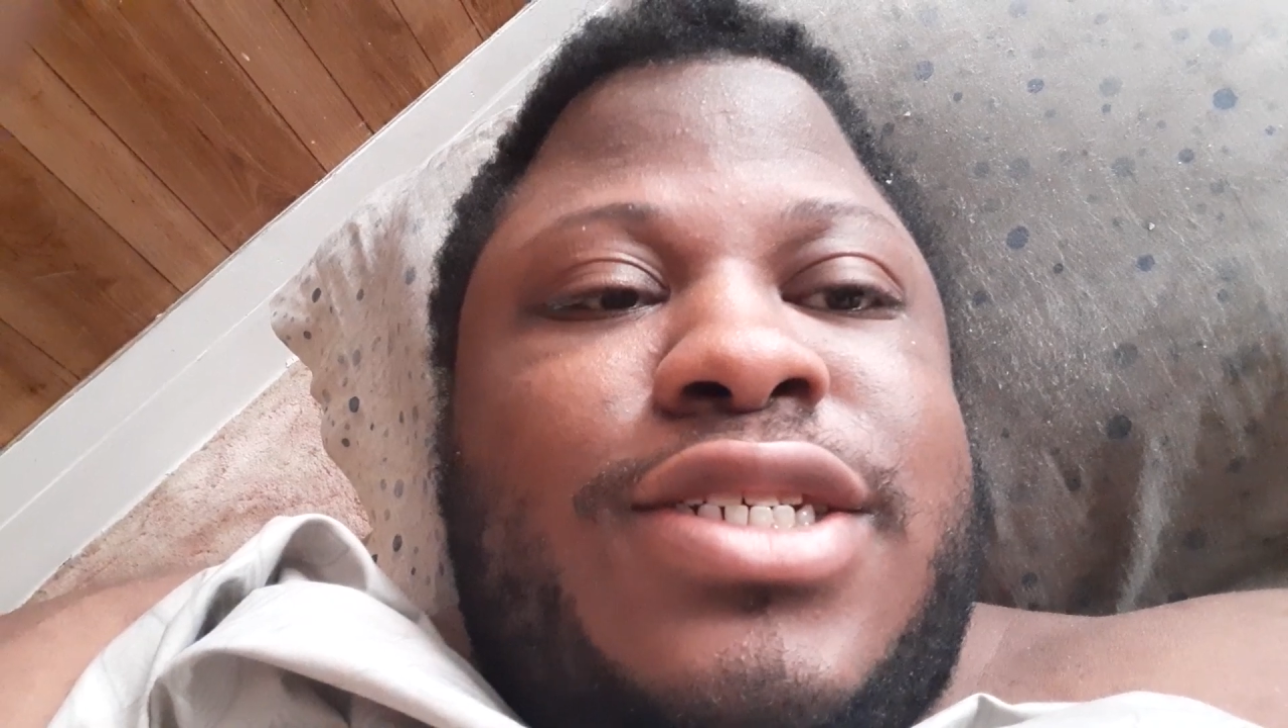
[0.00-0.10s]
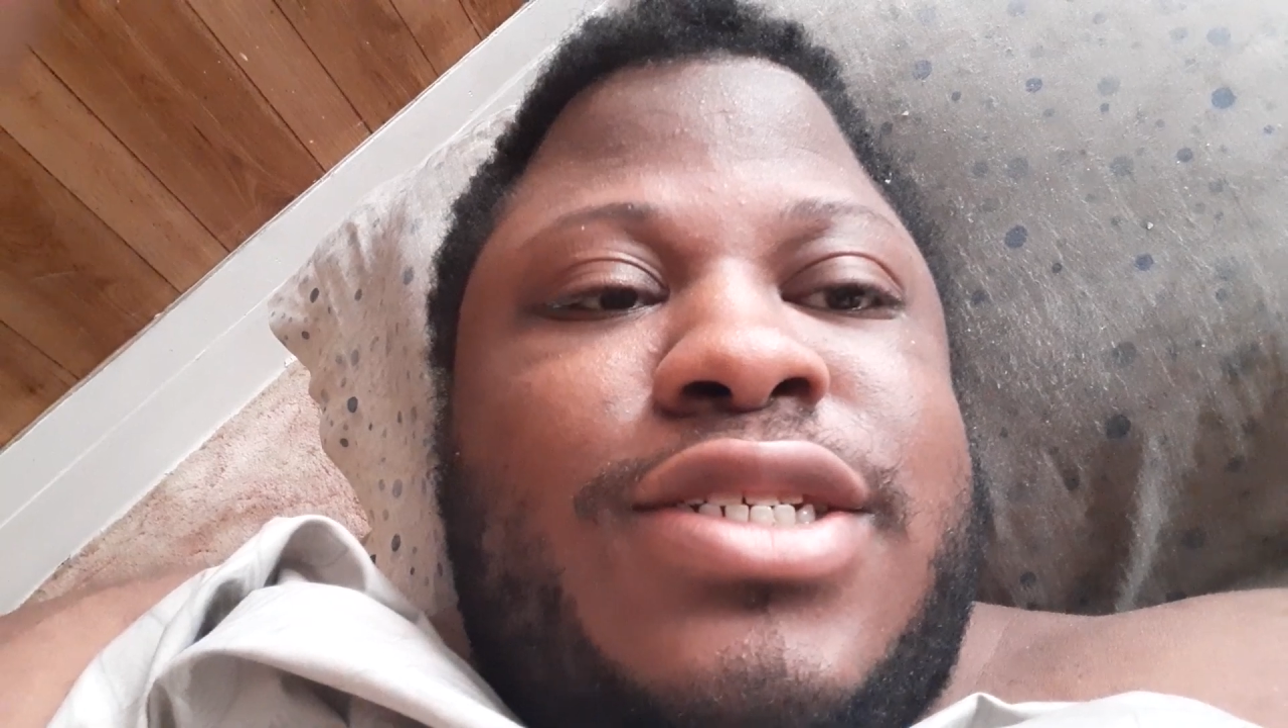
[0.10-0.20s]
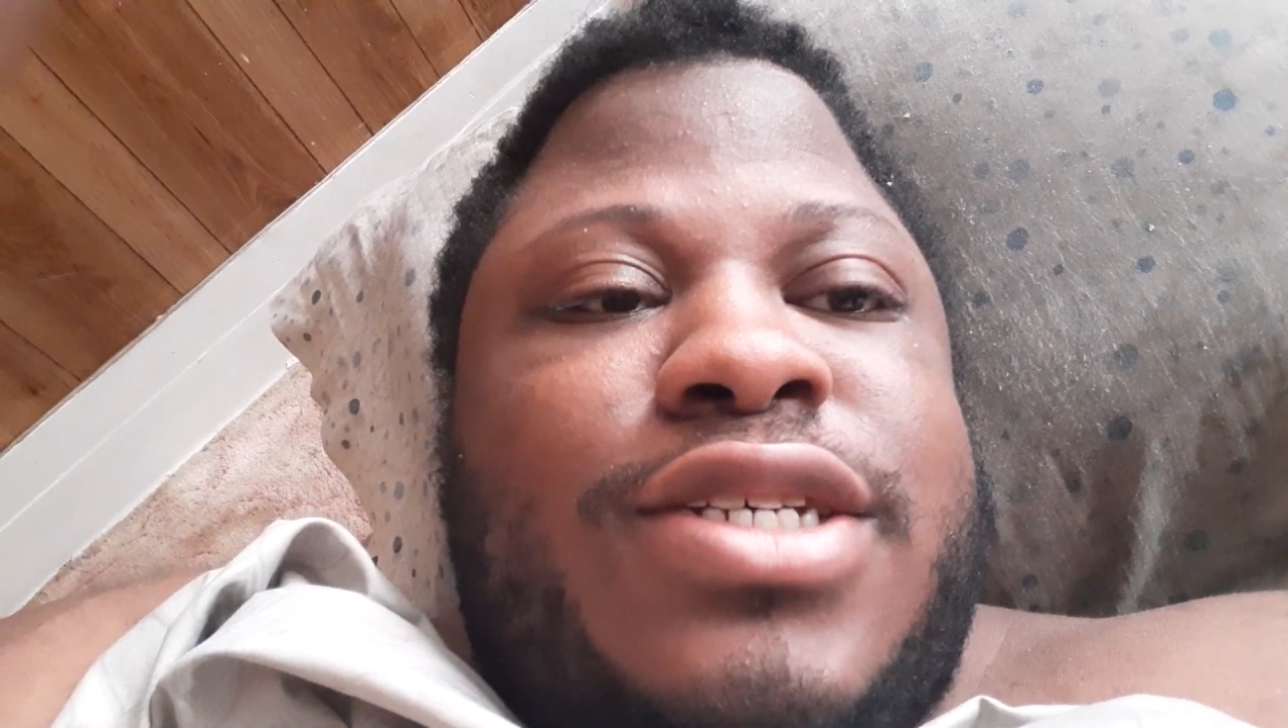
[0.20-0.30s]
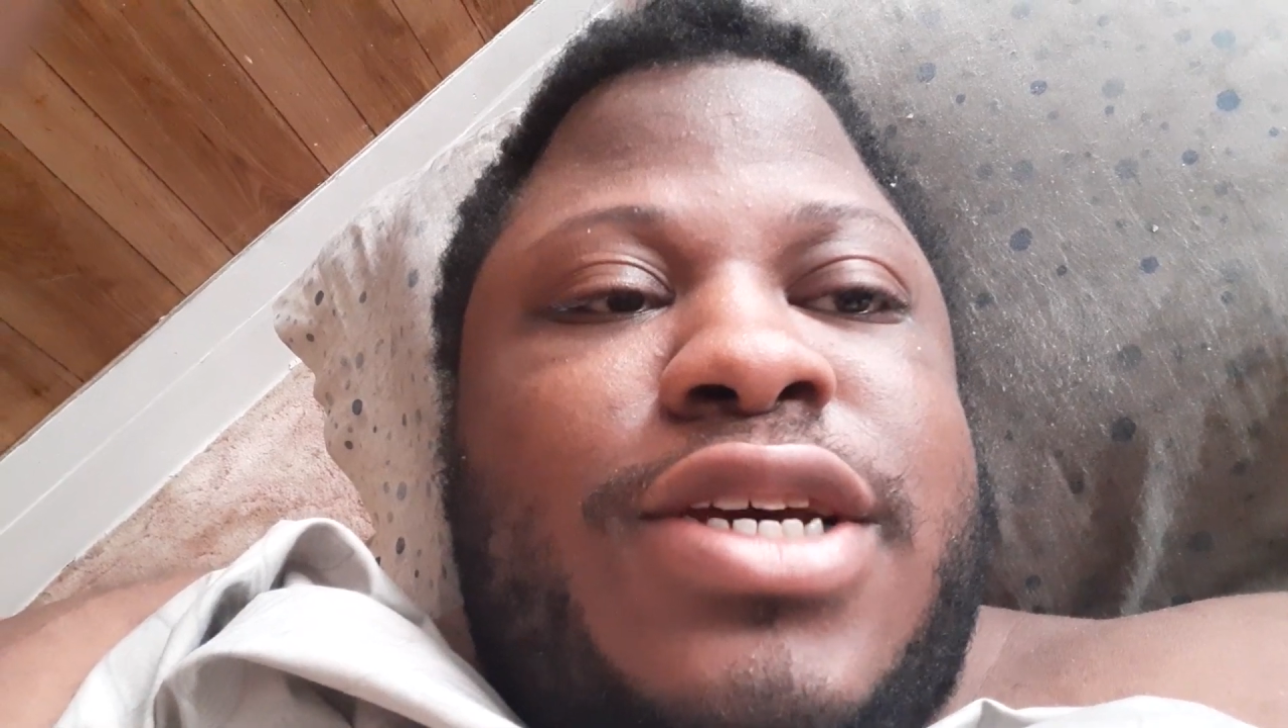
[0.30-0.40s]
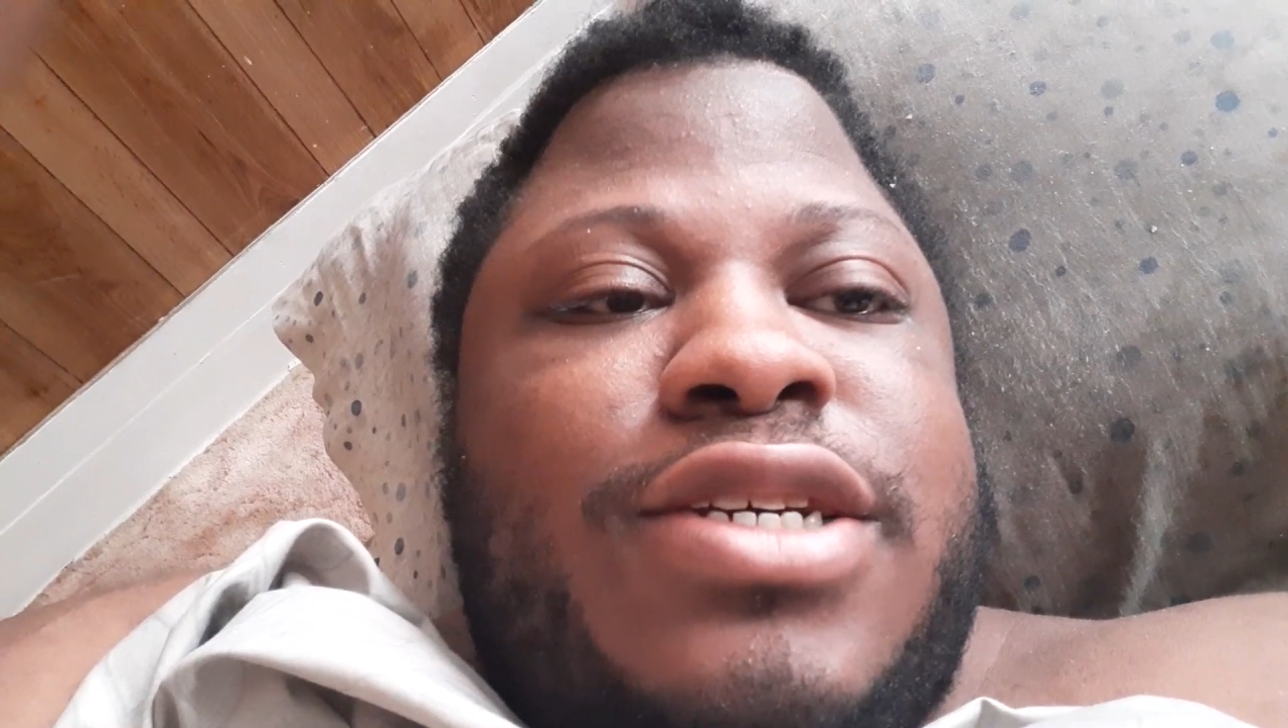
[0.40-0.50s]

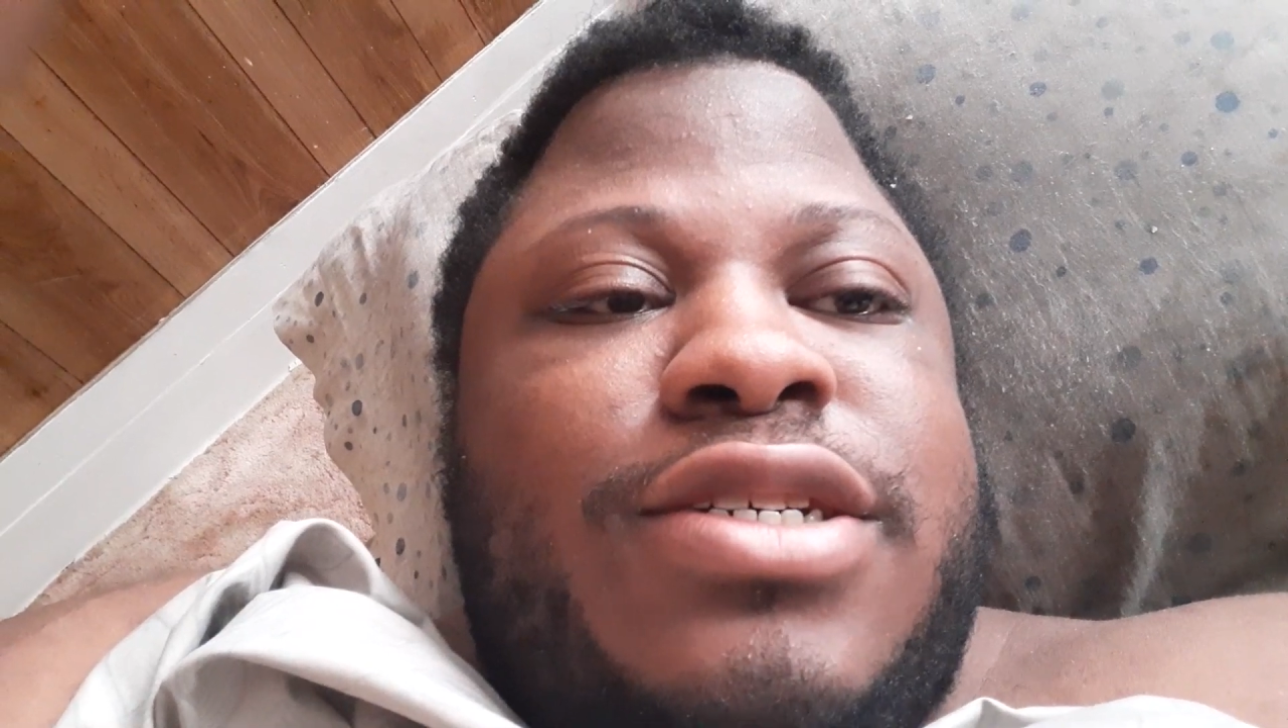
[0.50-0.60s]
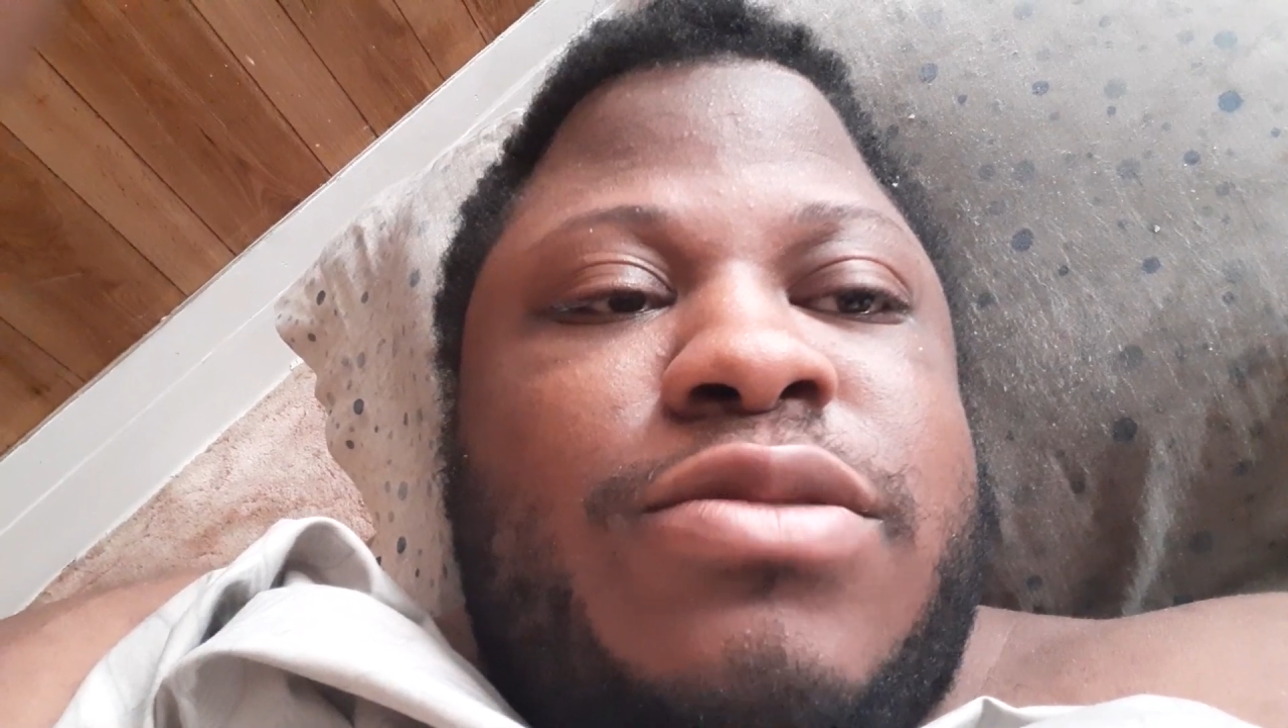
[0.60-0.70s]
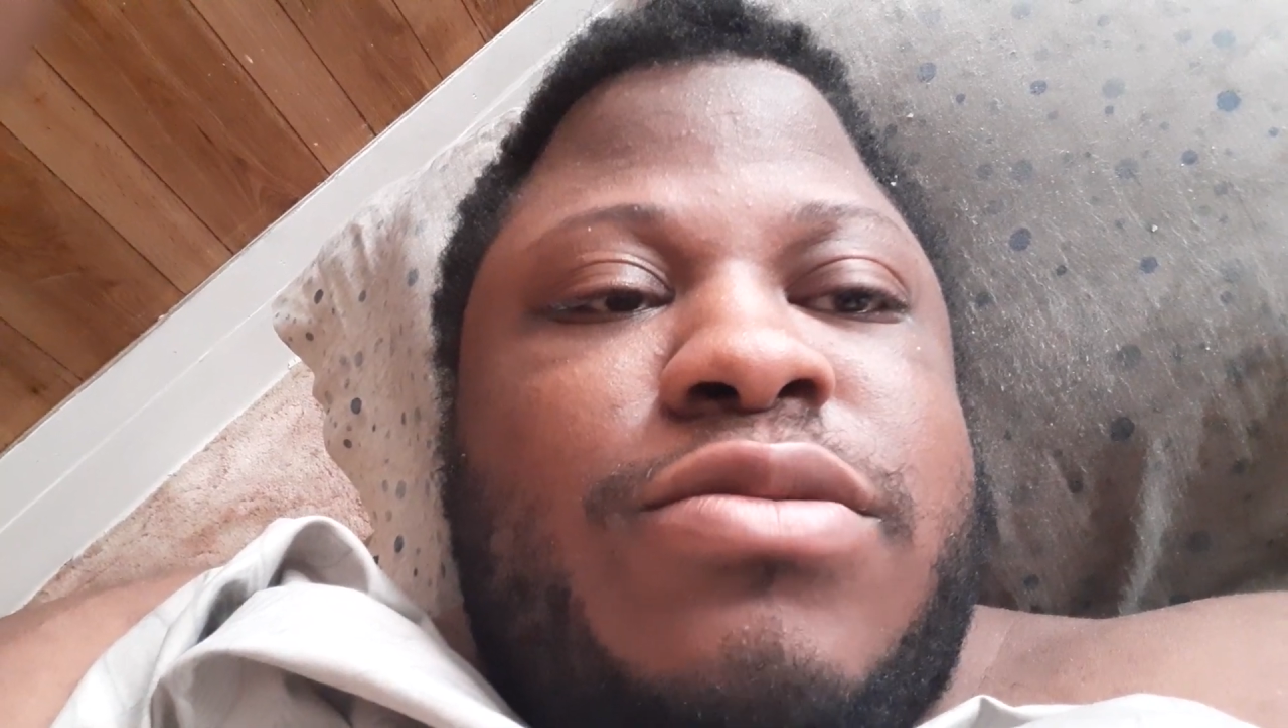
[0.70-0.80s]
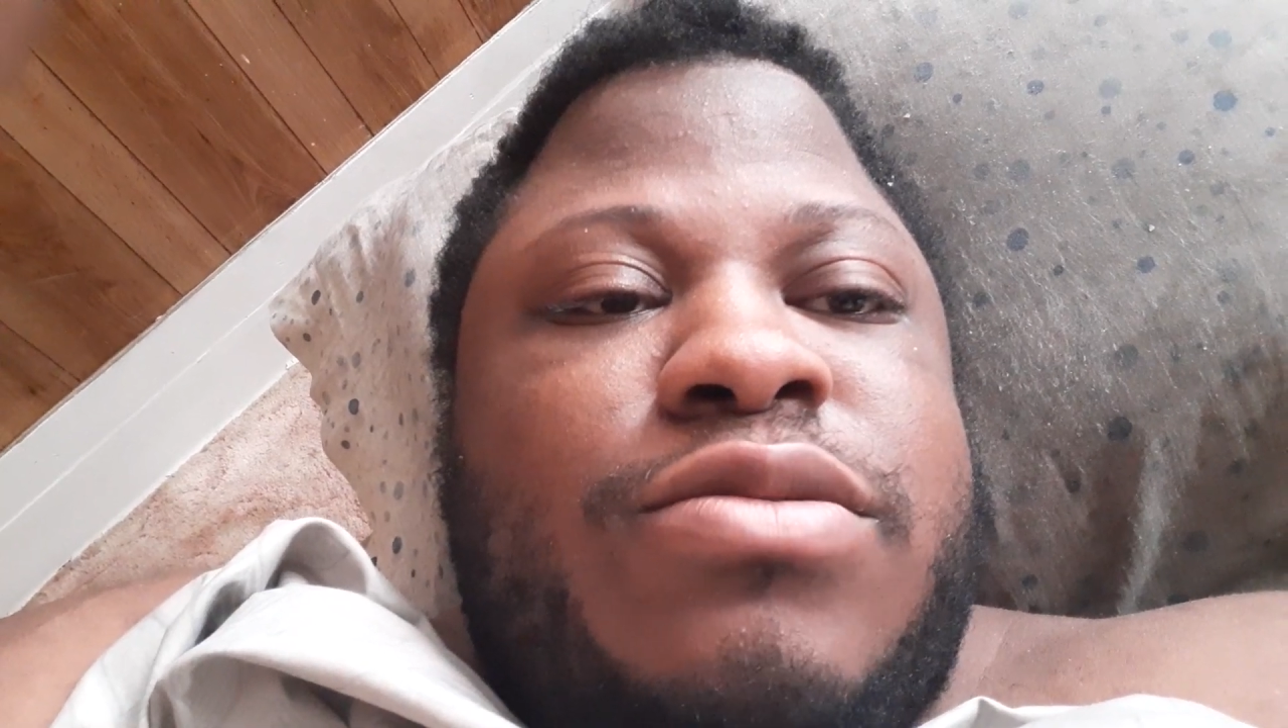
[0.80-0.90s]
Tensei,